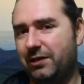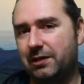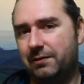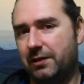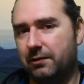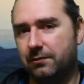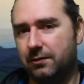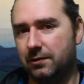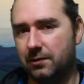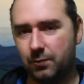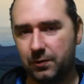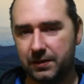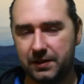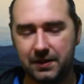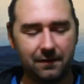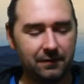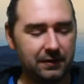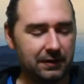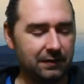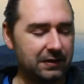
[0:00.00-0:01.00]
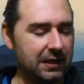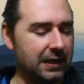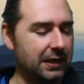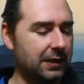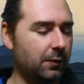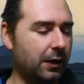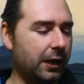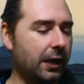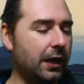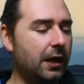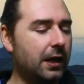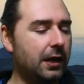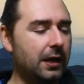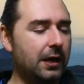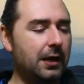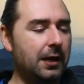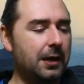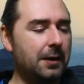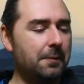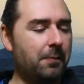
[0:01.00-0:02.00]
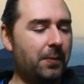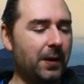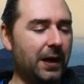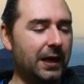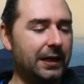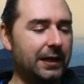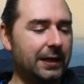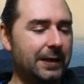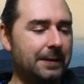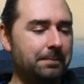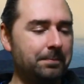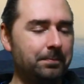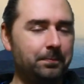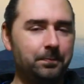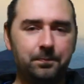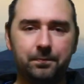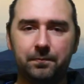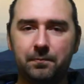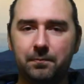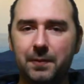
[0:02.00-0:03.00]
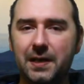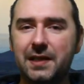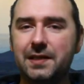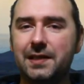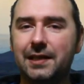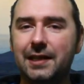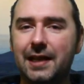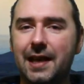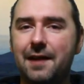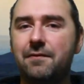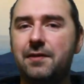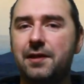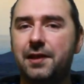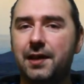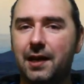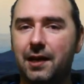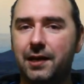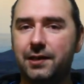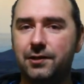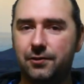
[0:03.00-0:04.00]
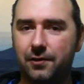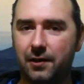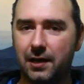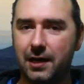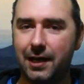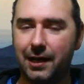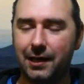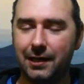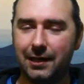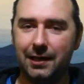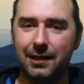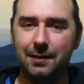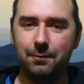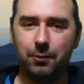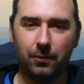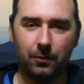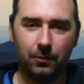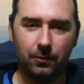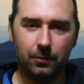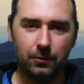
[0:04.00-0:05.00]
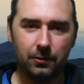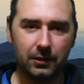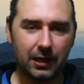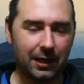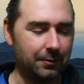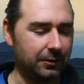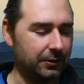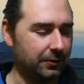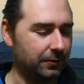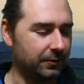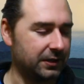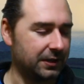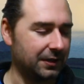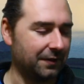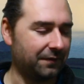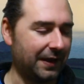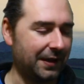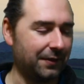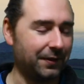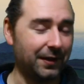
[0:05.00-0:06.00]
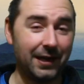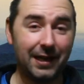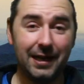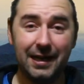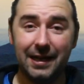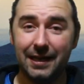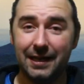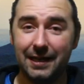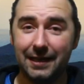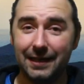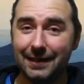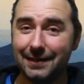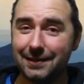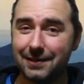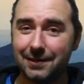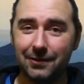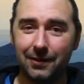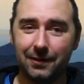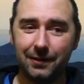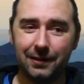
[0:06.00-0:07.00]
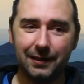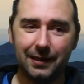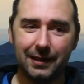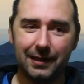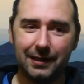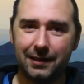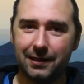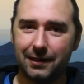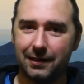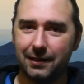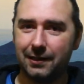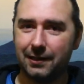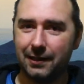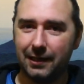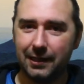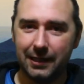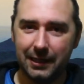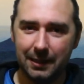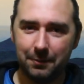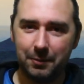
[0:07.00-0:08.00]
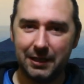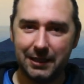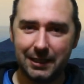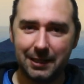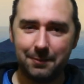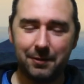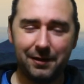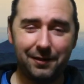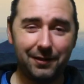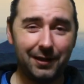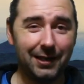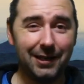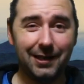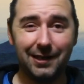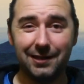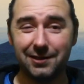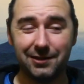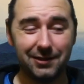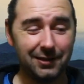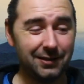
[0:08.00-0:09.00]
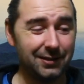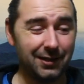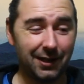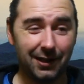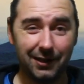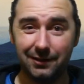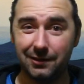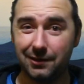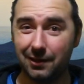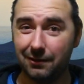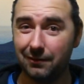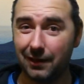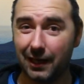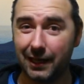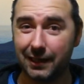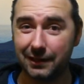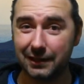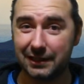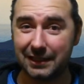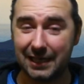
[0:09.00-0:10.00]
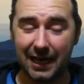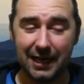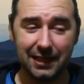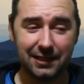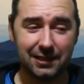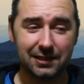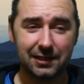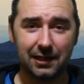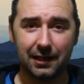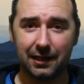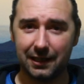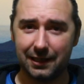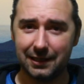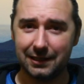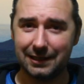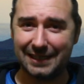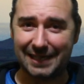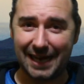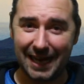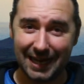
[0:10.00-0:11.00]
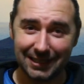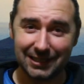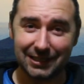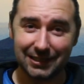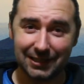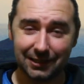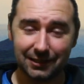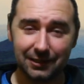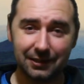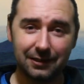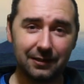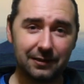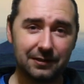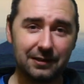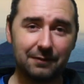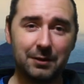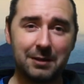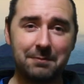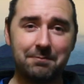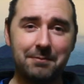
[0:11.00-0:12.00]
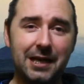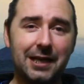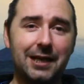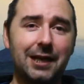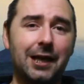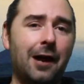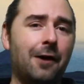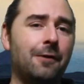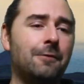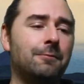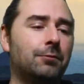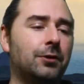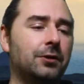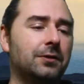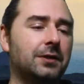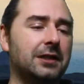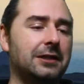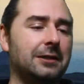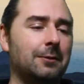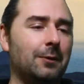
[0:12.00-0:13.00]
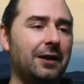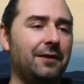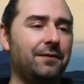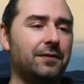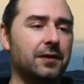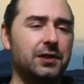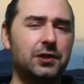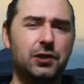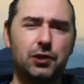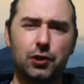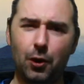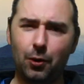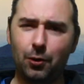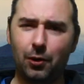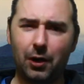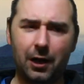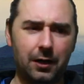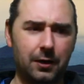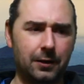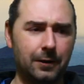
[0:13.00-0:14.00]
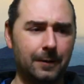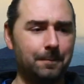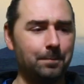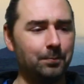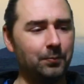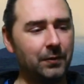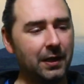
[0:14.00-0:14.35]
You don't use preservatives anyway. But basically everything, I try and keep all chemical stuff out there. It's not like a hippy-dippy thing. It's just I don't like the taste. I can taste it because I've been making homebrew this way for so long.